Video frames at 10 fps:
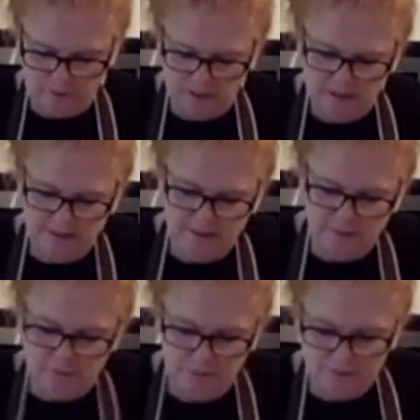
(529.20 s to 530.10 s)
the last thing I
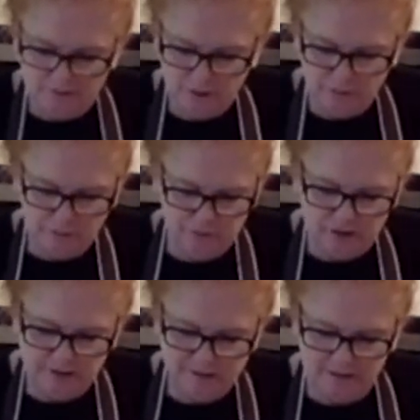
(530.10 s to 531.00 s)
want to do is have lumps of
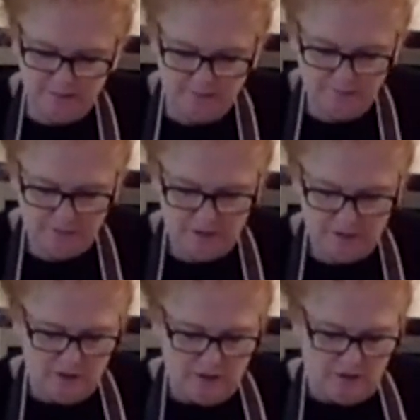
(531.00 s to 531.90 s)
gelatine.
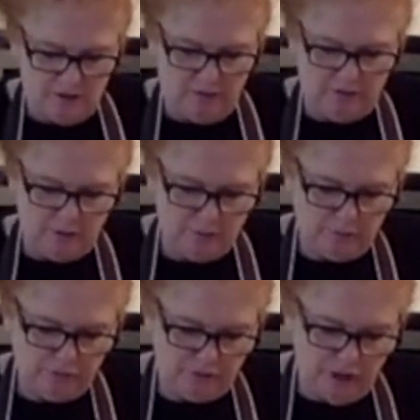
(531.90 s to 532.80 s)
So
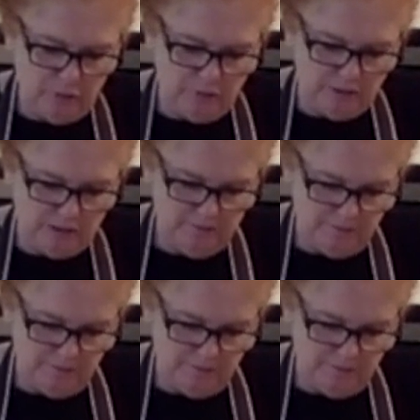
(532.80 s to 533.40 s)
slowly